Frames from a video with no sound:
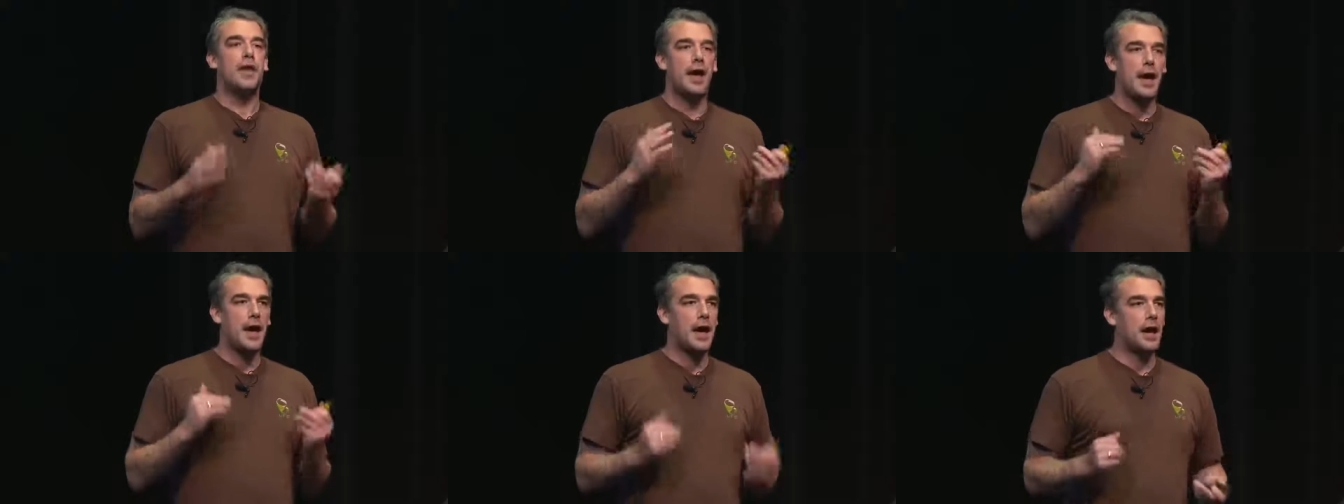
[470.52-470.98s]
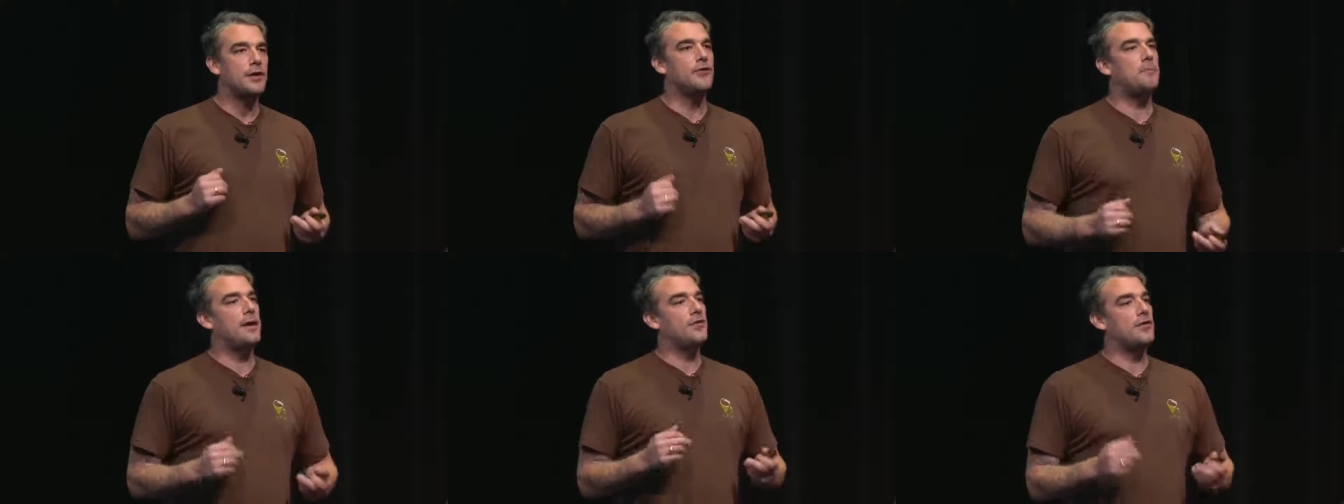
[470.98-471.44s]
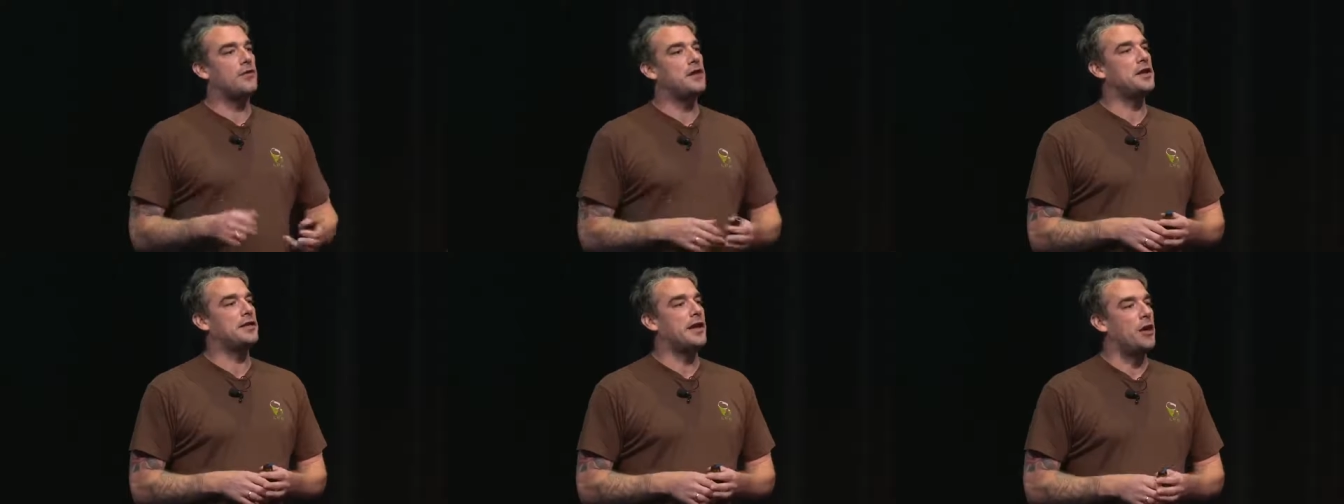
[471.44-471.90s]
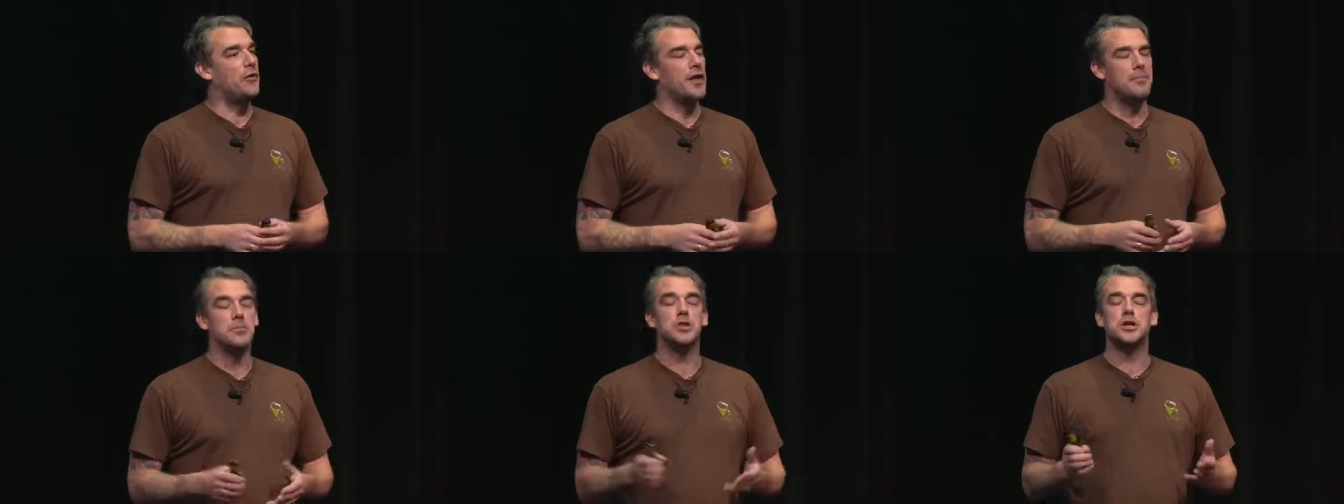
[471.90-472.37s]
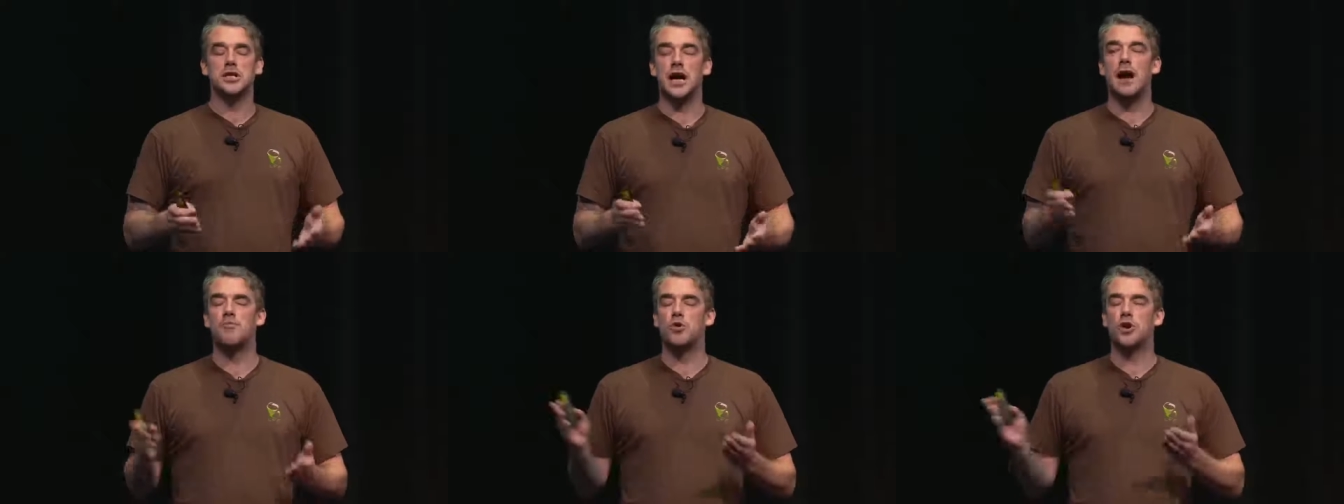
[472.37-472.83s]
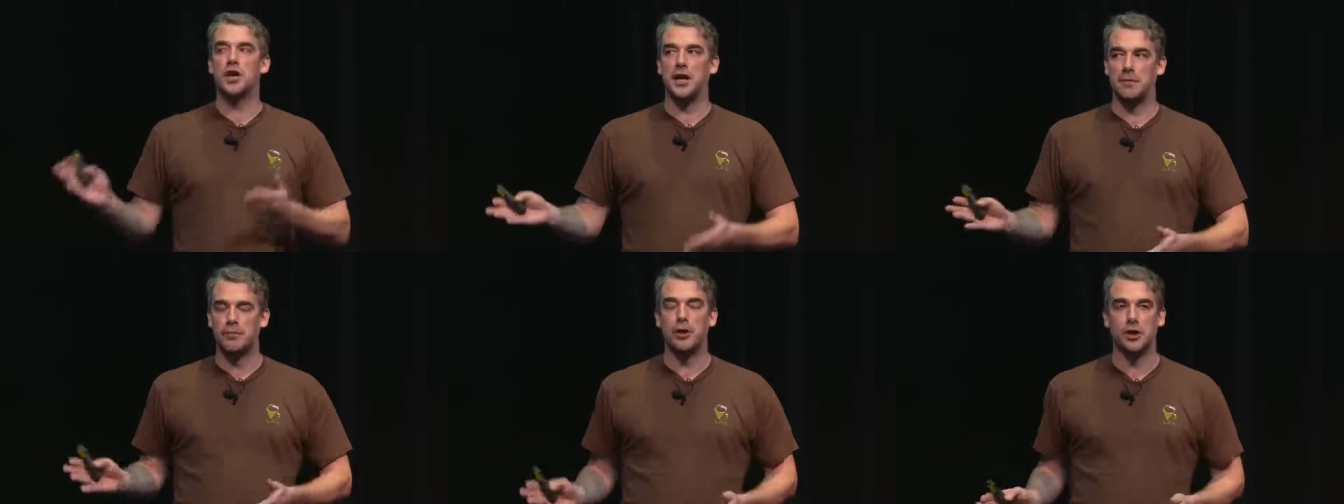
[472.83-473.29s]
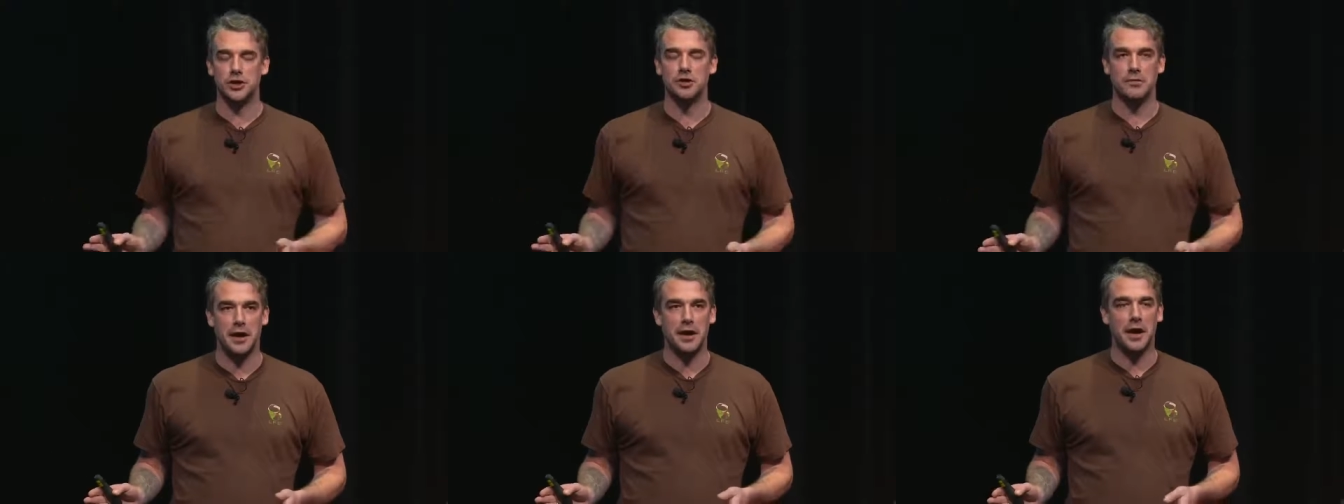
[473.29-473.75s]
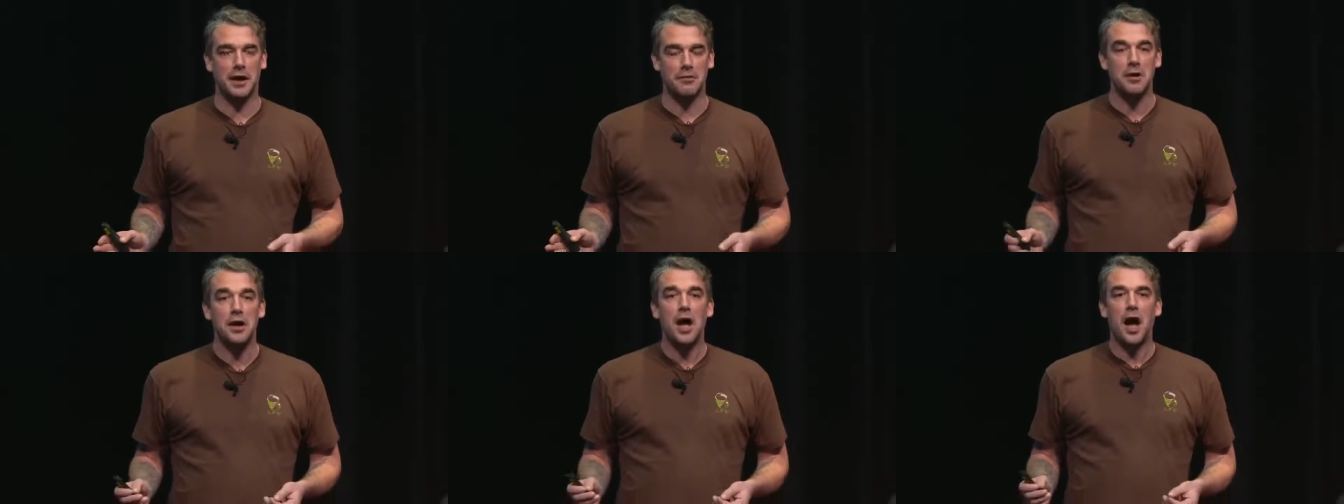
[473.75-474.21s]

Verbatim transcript: The hat is basically to tell them, look, I'm working in production right now.